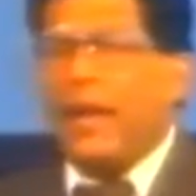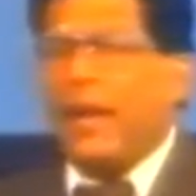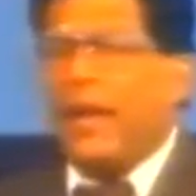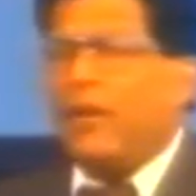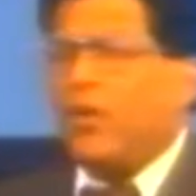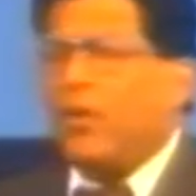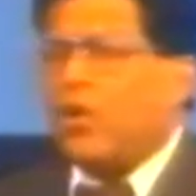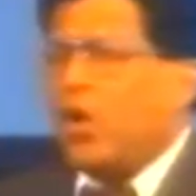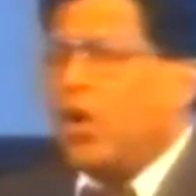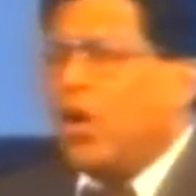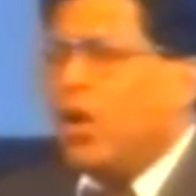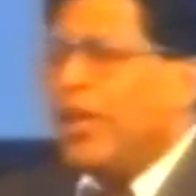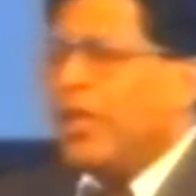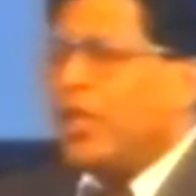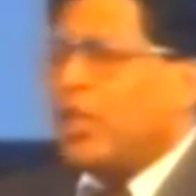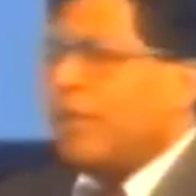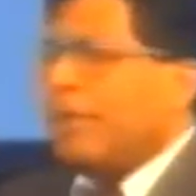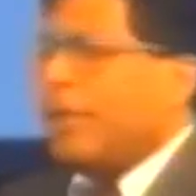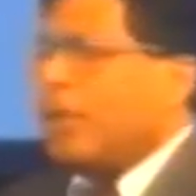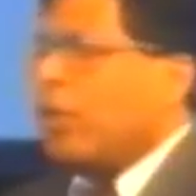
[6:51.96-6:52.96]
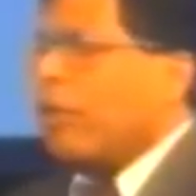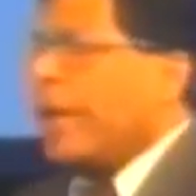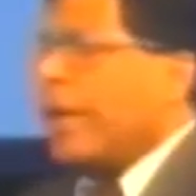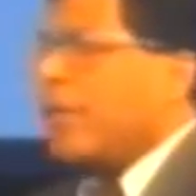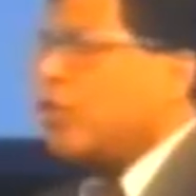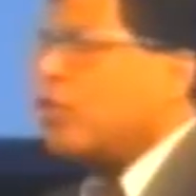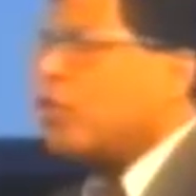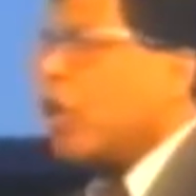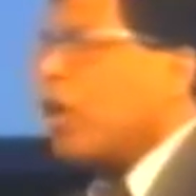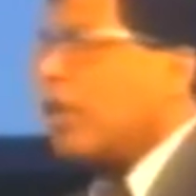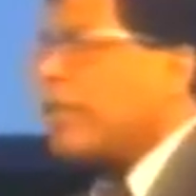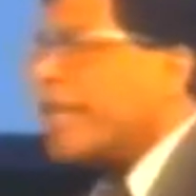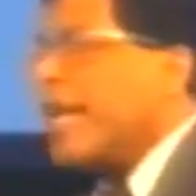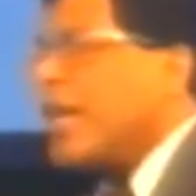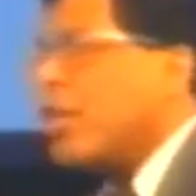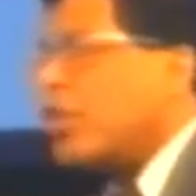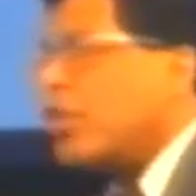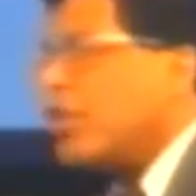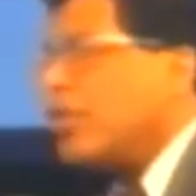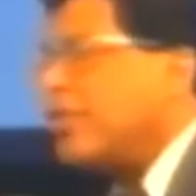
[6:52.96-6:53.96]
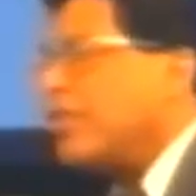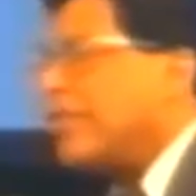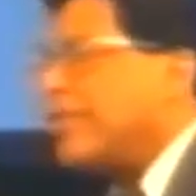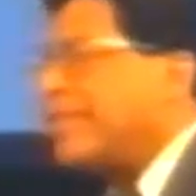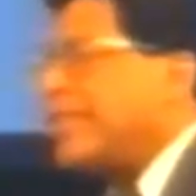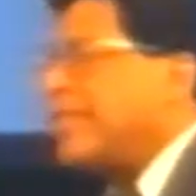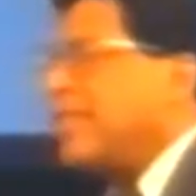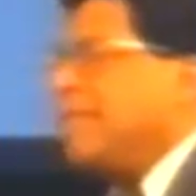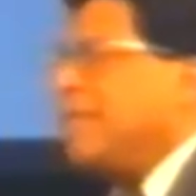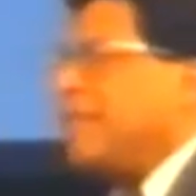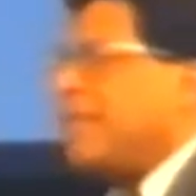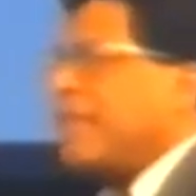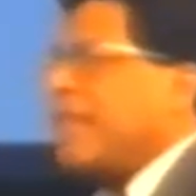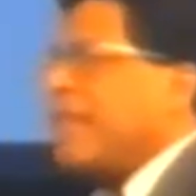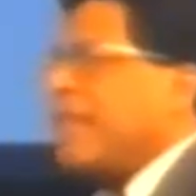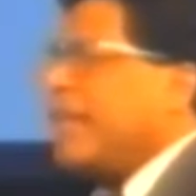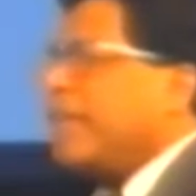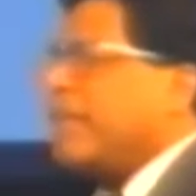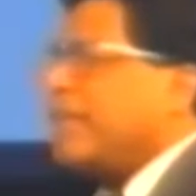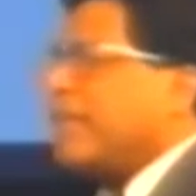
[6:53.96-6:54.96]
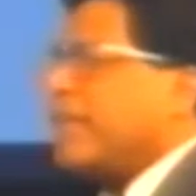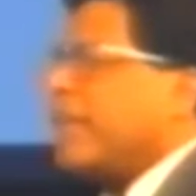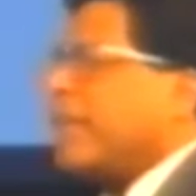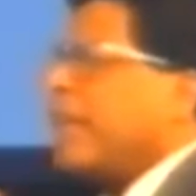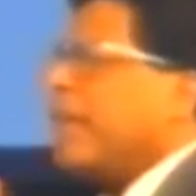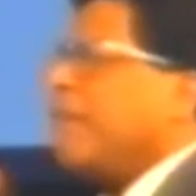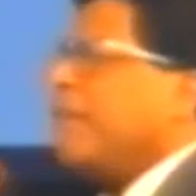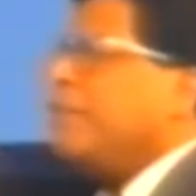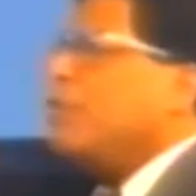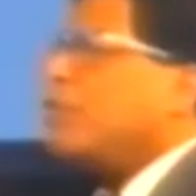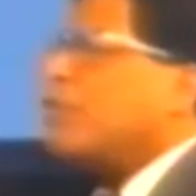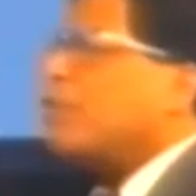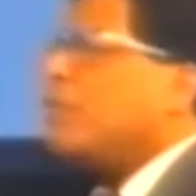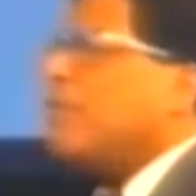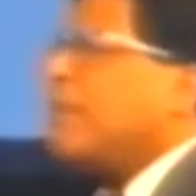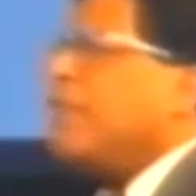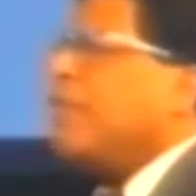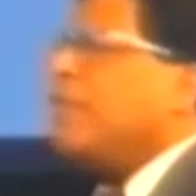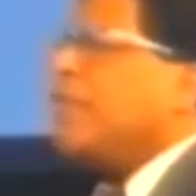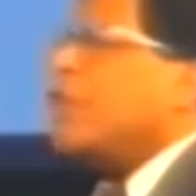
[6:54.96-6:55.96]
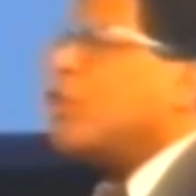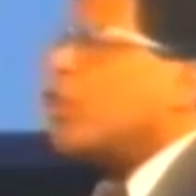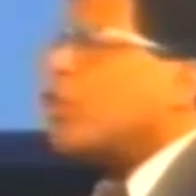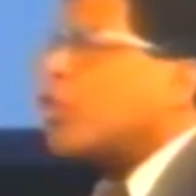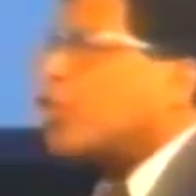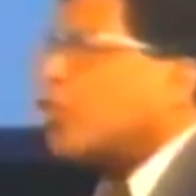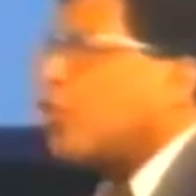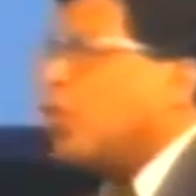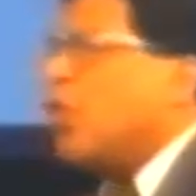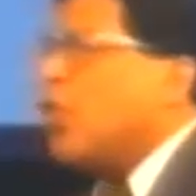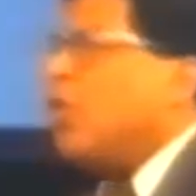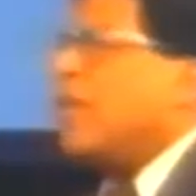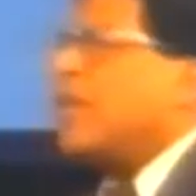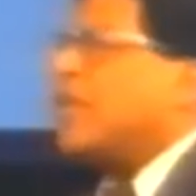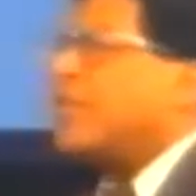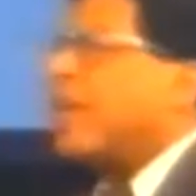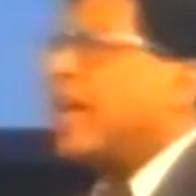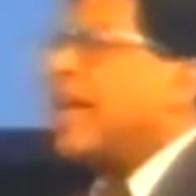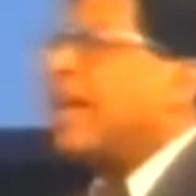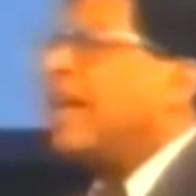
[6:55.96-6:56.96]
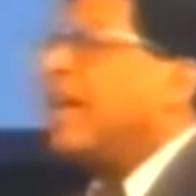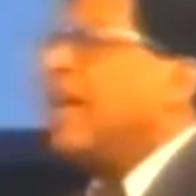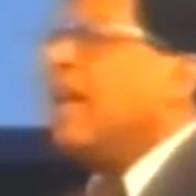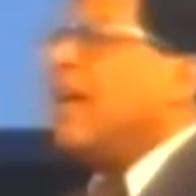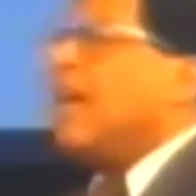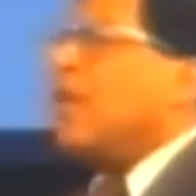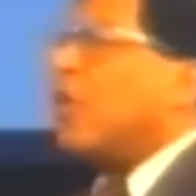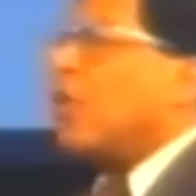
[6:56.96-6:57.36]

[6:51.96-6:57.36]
encouragement or exhortation to Timothy gives me the assurance that